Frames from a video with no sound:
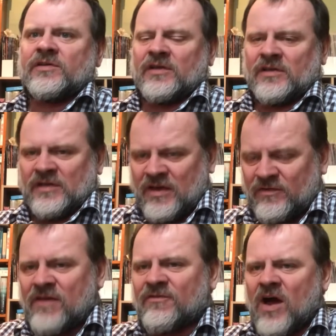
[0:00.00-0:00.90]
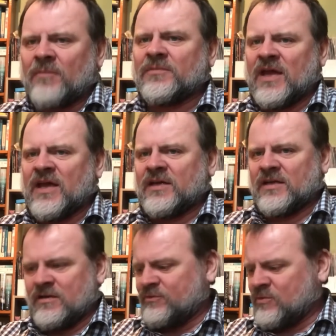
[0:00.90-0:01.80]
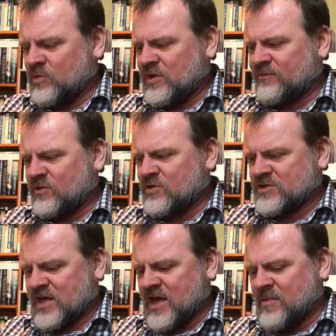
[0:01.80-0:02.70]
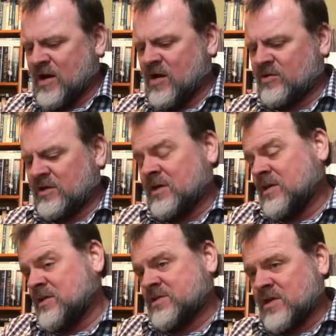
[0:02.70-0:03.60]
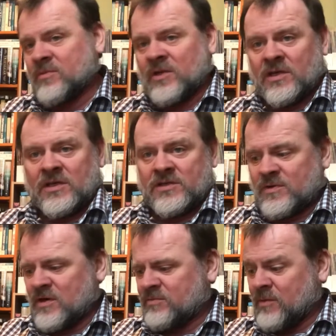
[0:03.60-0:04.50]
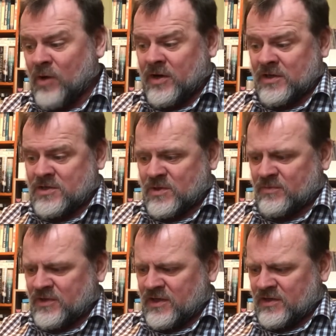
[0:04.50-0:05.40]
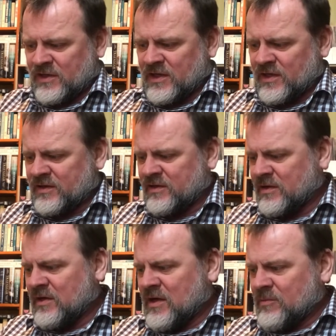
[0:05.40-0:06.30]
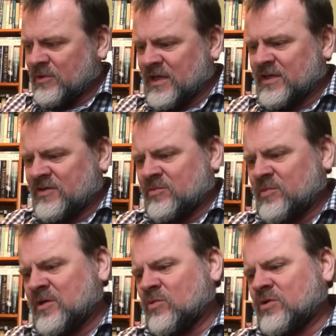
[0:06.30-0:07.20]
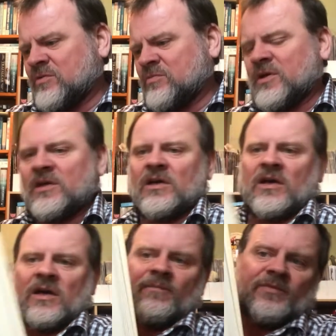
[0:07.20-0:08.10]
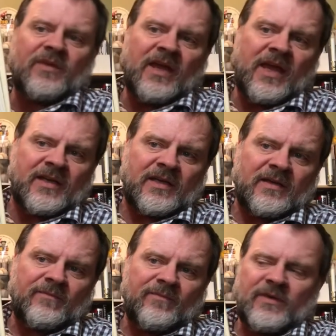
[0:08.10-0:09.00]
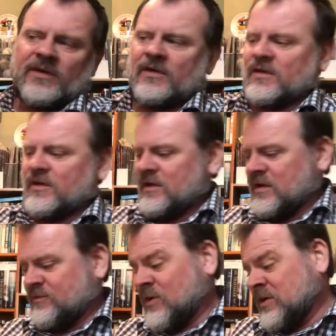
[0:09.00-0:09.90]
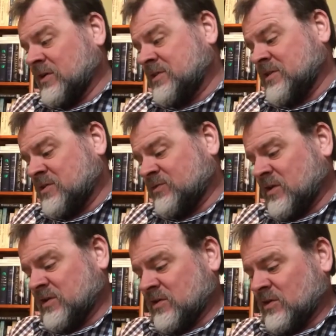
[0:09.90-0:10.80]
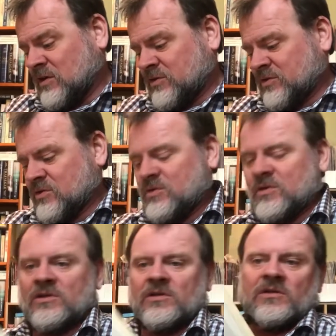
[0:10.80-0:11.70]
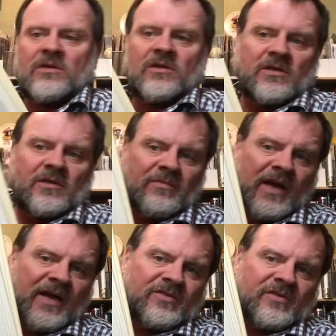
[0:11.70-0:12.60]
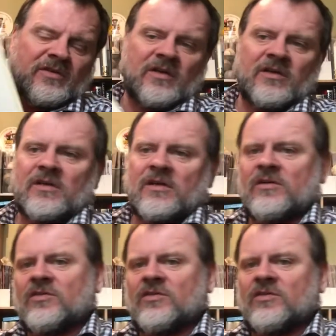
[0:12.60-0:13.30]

They've updated it from when it first came out, and it is something that needs to be updated. It probably needs to be updated again. But that doesn't mean it wouldn't be handy and fun to look through. Passage in India.